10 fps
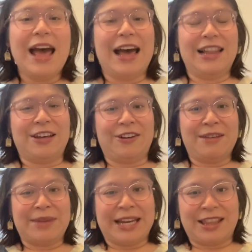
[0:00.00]
Hello,
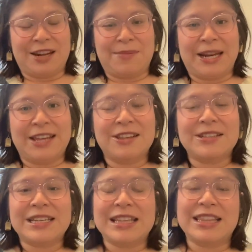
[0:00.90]
I'm Mariana
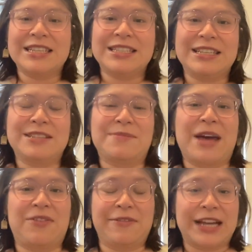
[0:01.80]
Barrientos, and this is
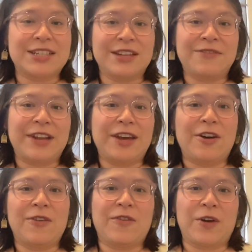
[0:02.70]
my reflection
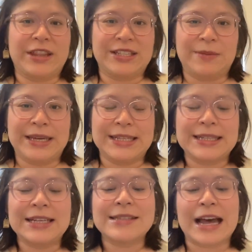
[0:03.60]
video for this week's
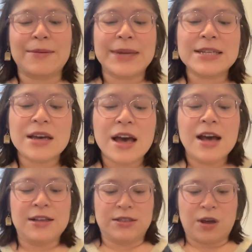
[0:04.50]
assignment.
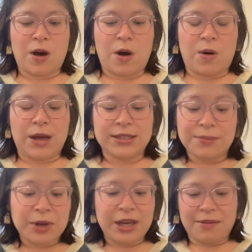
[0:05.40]
So, a
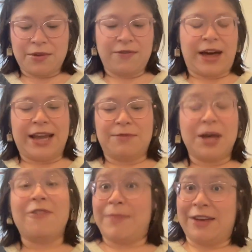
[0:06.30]
summary
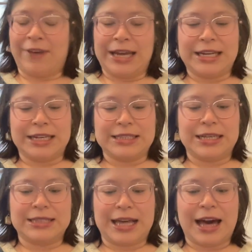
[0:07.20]
of my findings
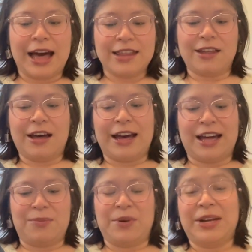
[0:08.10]
is that I thought I
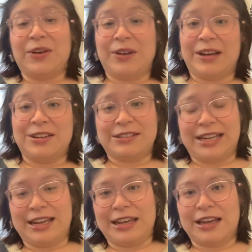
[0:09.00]
had a pretty good
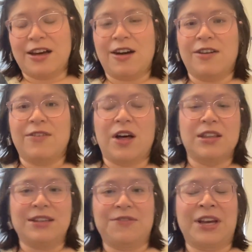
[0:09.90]
understanding of all
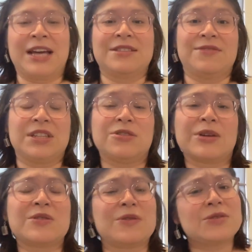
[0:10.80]
the different kinds of
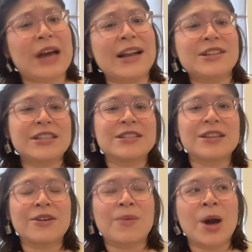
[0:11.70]
instructional strategies
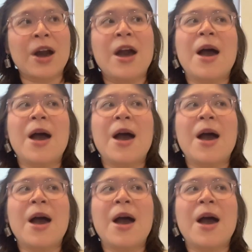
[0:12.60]
there were,